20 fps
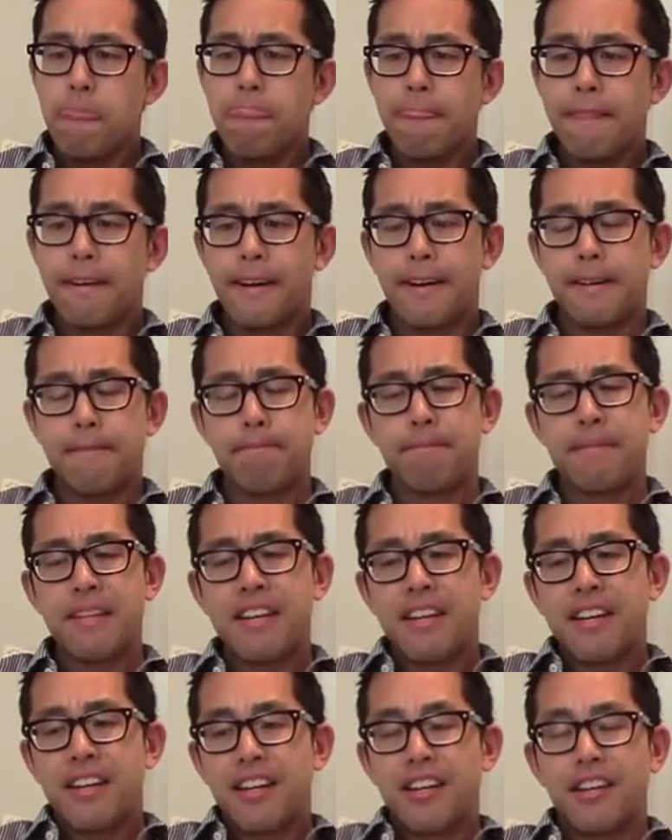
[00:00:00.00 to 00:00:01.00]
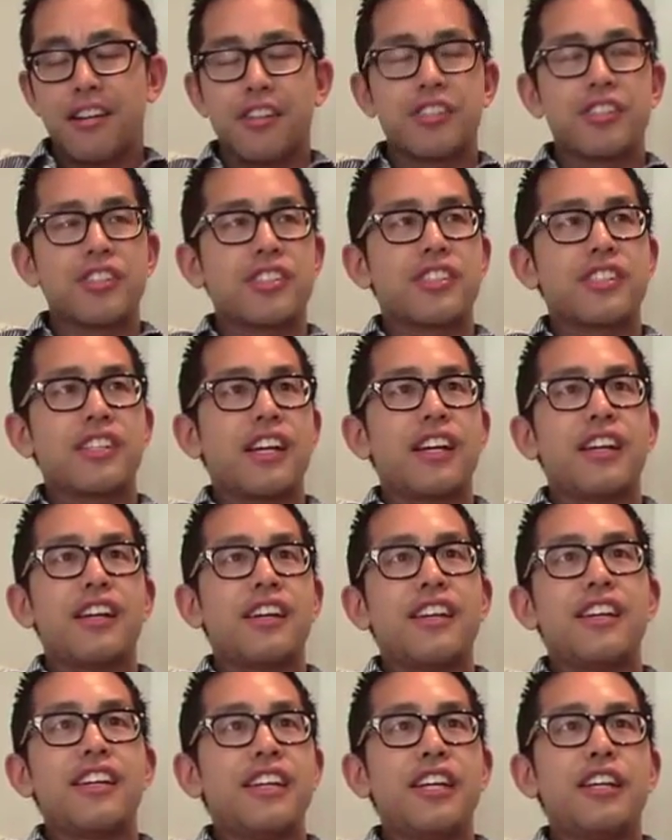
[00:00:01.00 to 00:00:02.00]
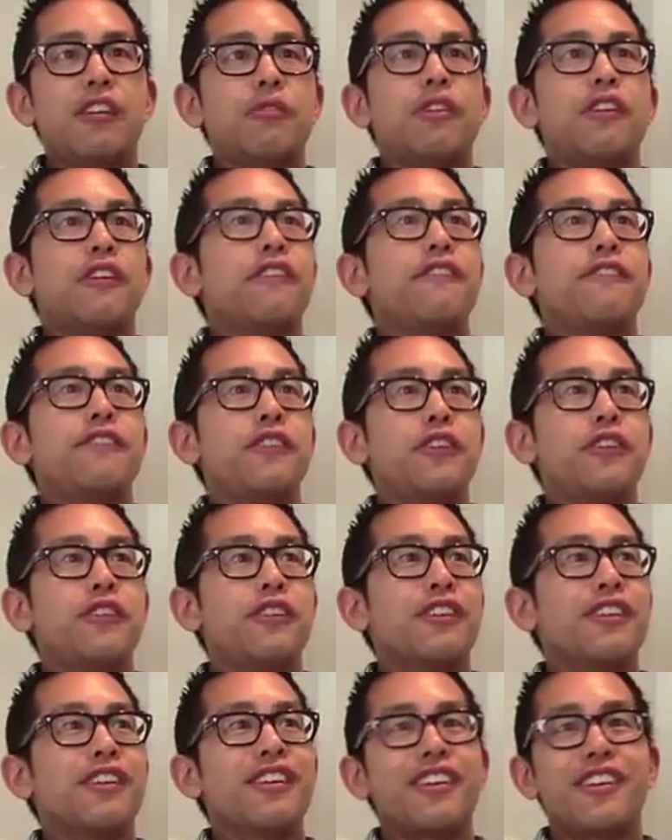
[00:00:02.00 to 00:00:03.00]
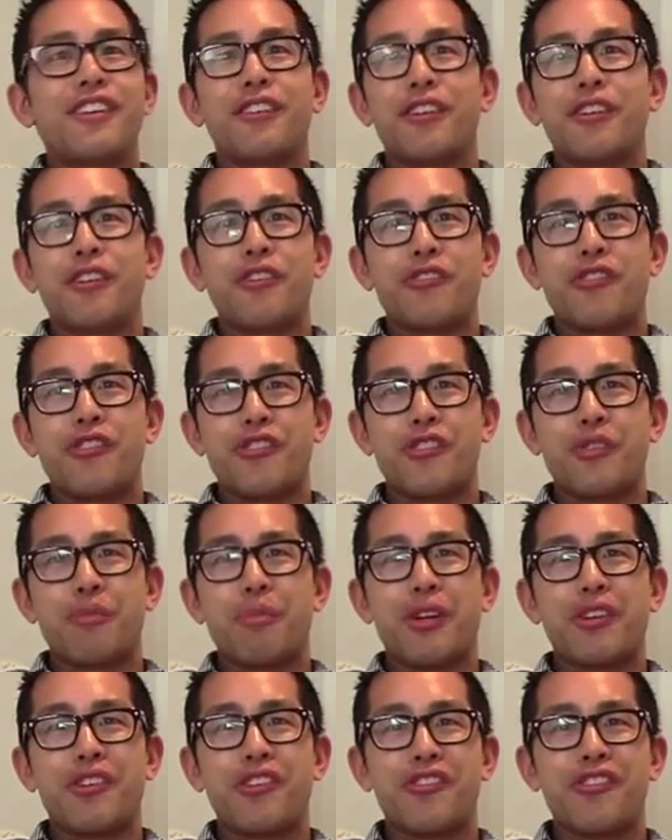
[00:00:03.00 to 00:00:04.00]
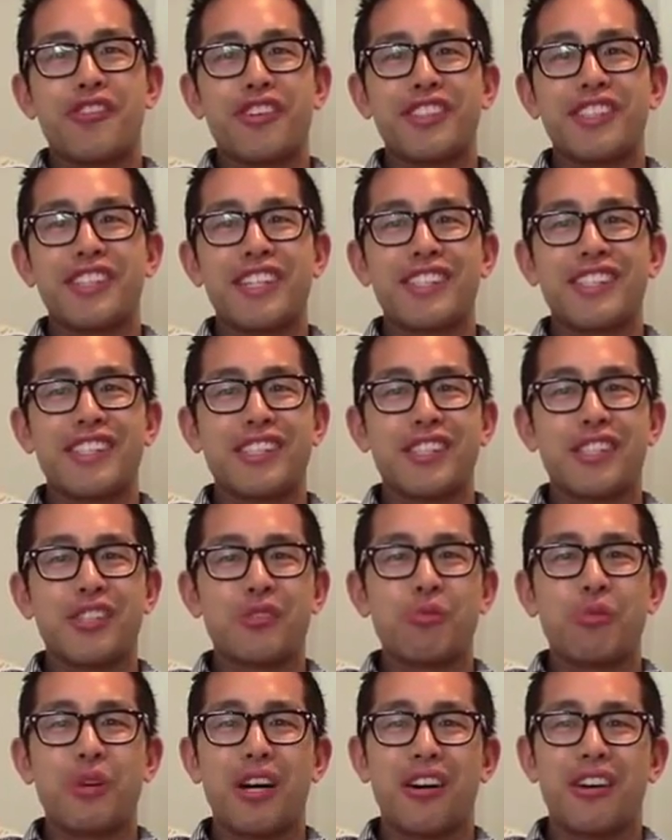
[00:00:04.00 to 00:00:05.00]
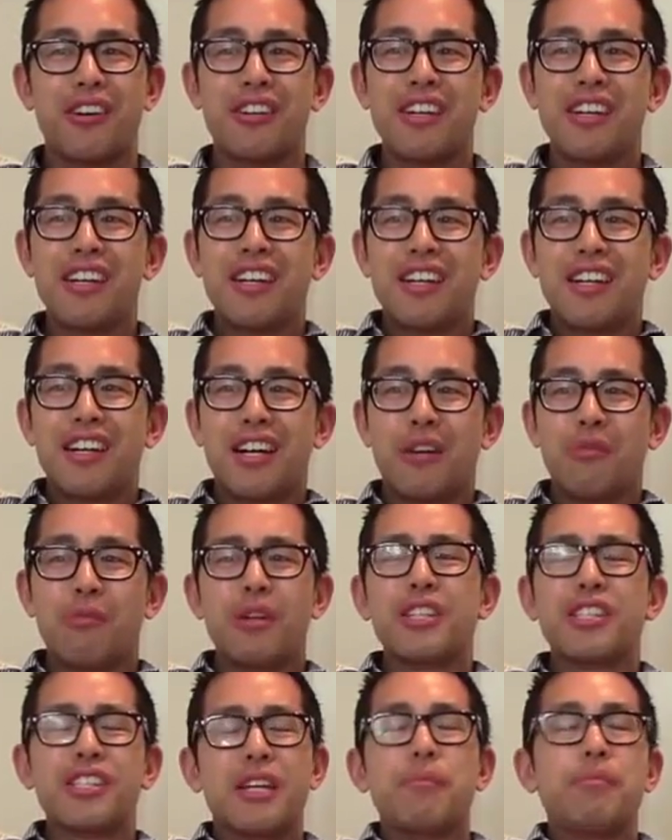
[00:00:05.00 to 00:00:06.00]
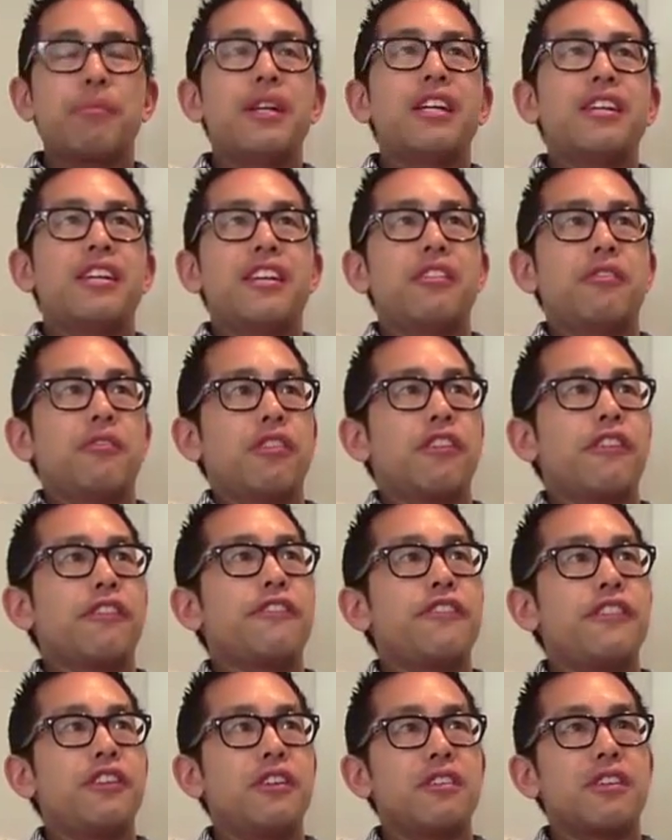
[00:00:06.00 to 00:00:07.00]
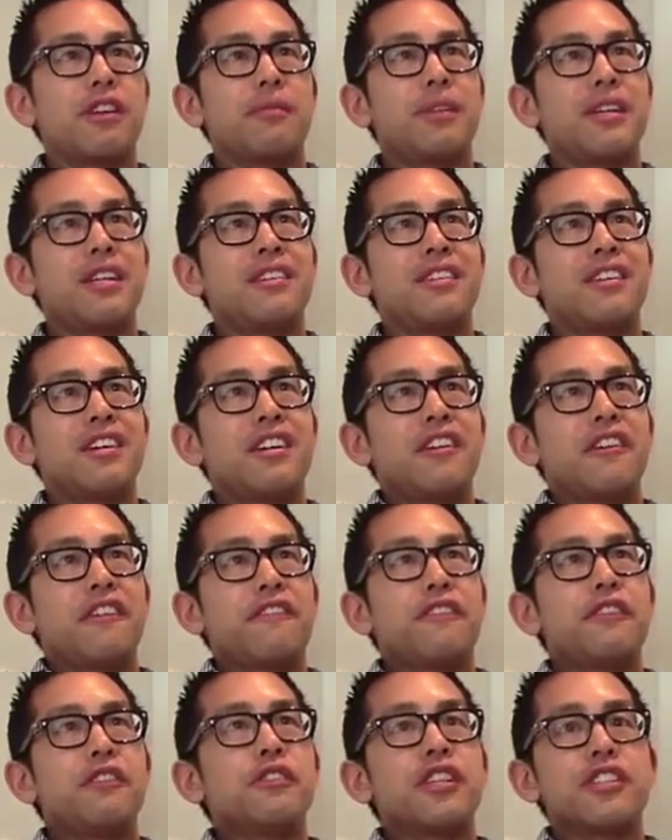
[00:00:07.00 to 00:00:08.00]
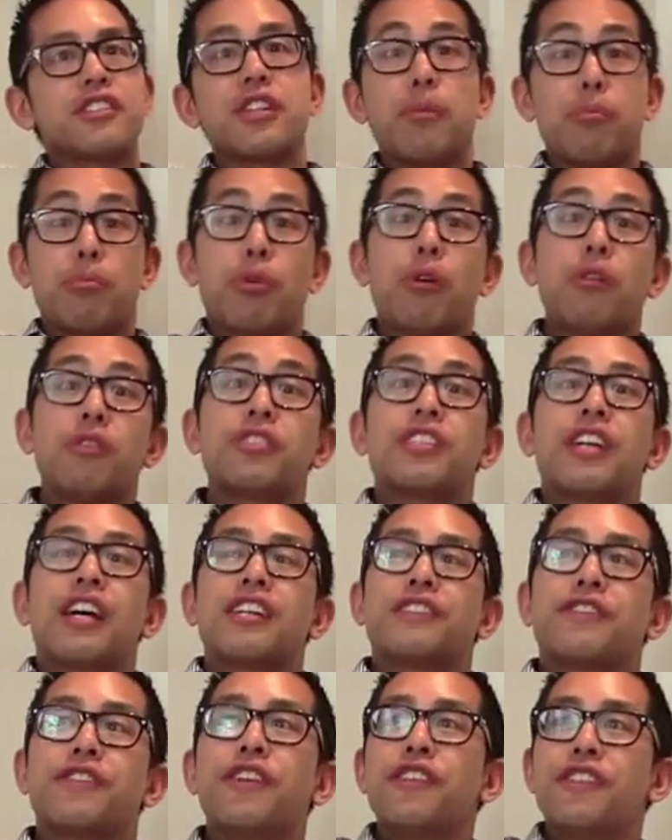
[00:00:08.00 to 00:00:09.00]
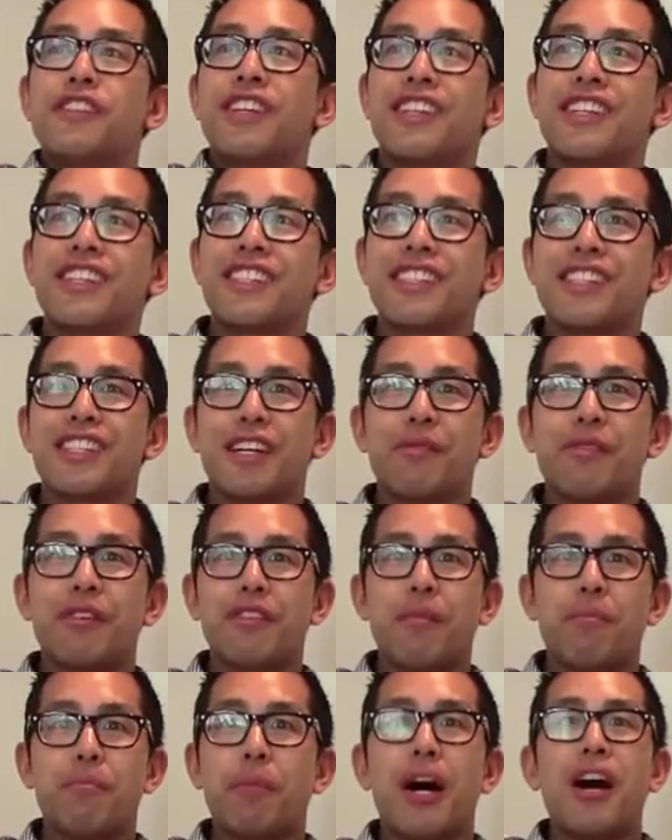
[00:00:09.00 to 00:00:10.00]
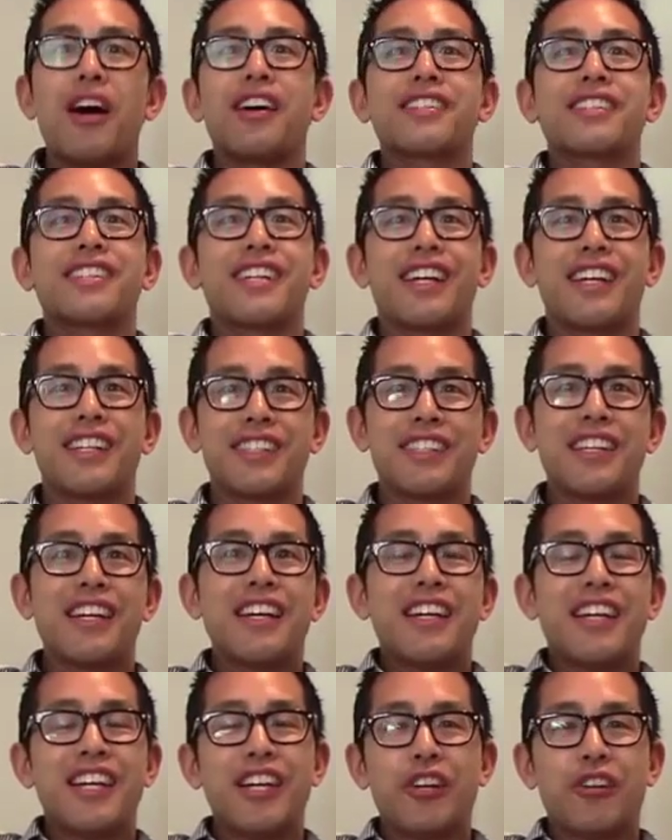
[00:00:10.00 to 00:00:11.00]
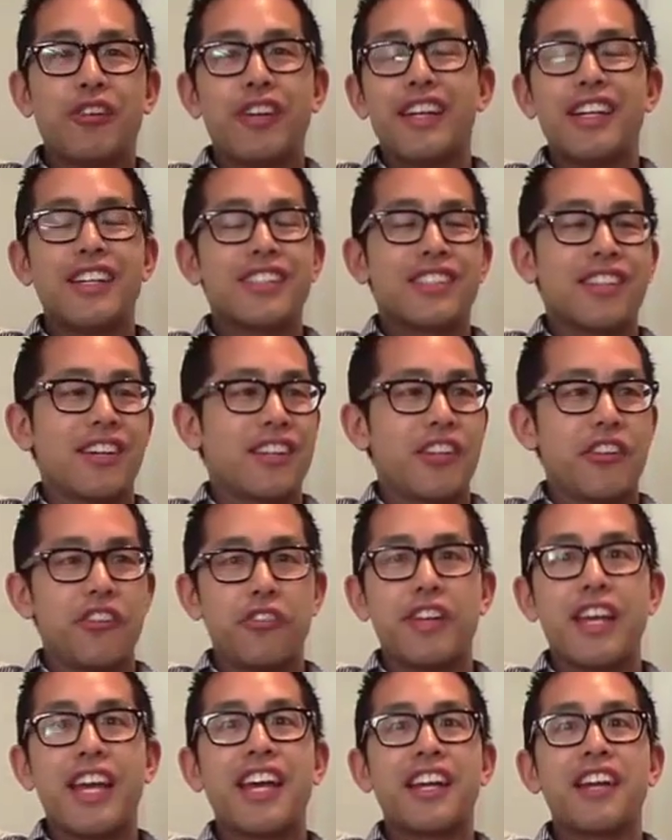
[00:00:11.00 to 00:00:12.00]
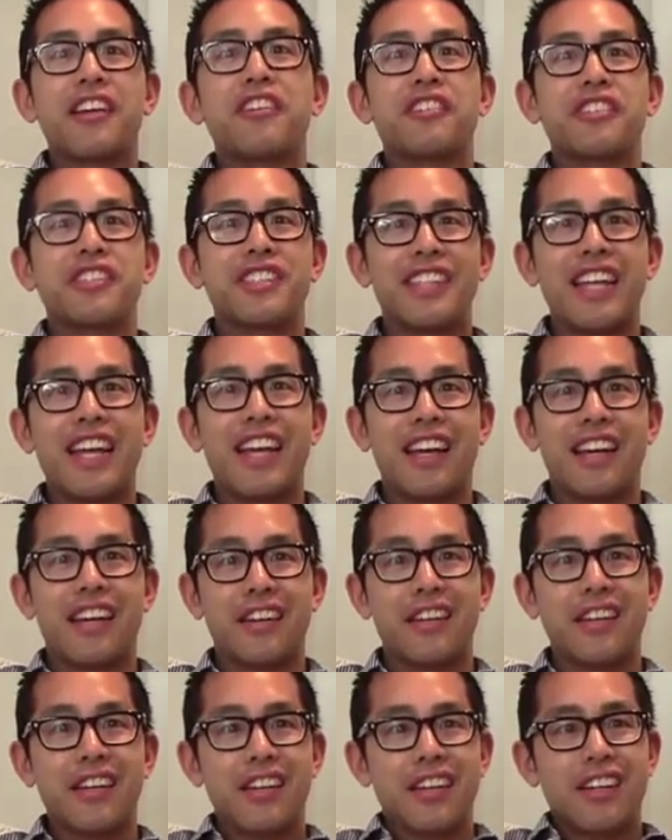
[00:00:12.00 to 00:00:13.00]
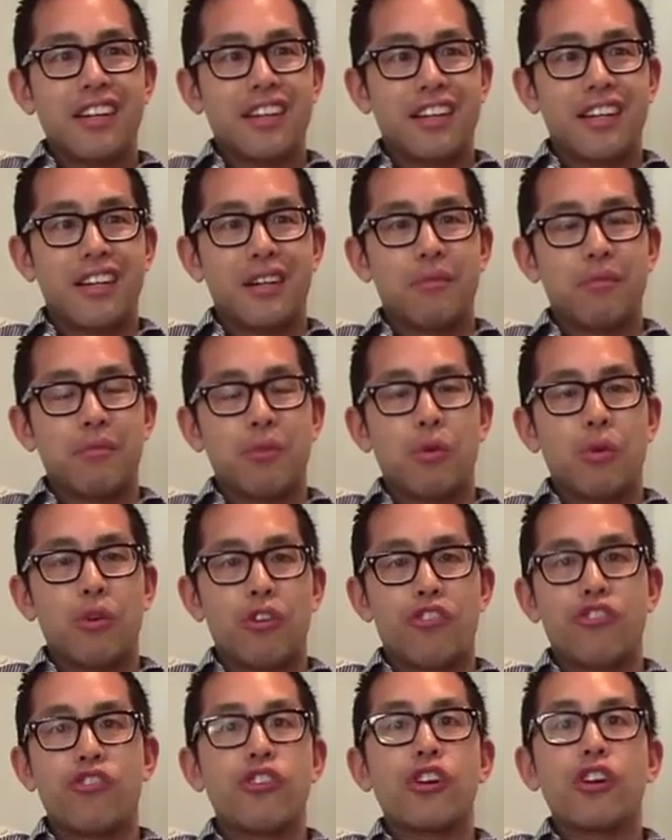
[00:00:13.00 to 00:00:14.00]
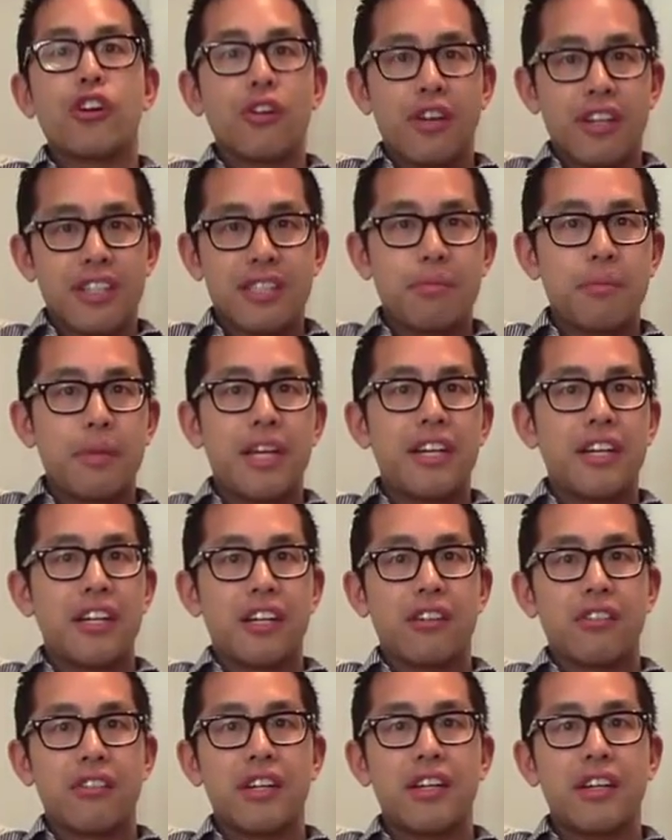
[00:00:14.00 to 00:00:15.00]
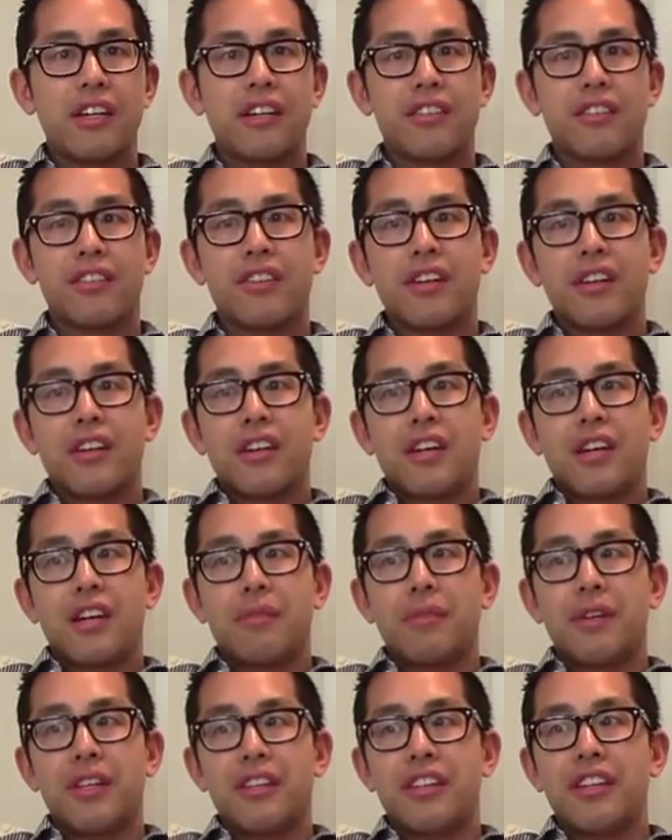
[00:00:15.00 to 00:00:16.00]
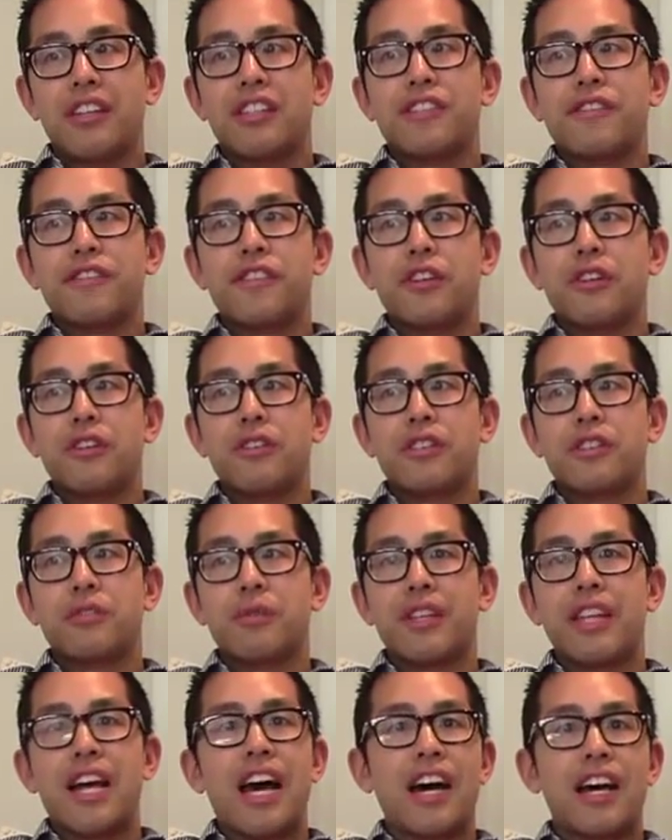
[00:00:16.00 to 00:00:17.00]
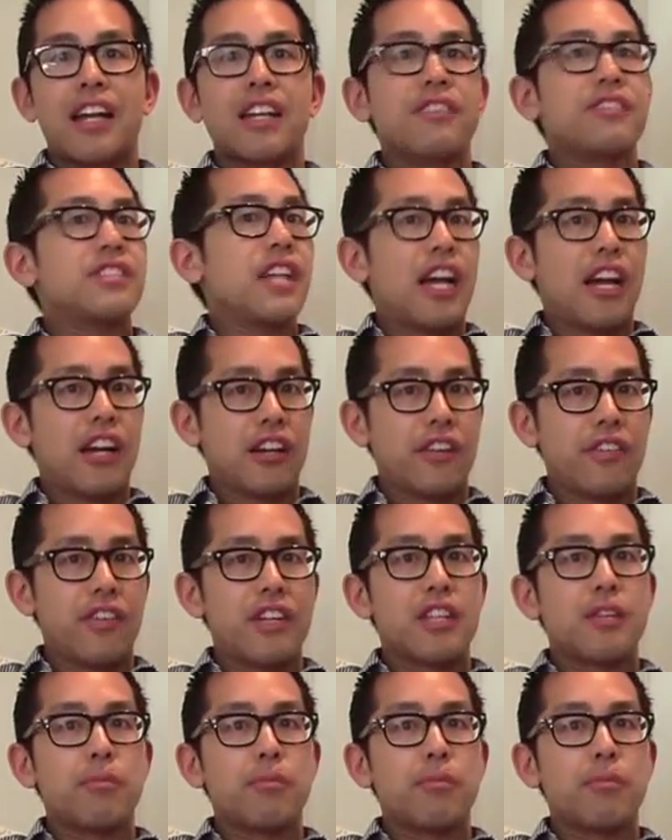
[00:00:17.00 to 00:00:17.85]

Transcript: I also say eat real food. You know, our nutritional practitioner says this as well. What does that mean, eat real food? I mean, food that's not processed. Food that doesn't come out of a box that has ingredients on it that you can't understand, or sugar as a main ingredient. I mean, these foods with additives aggravate the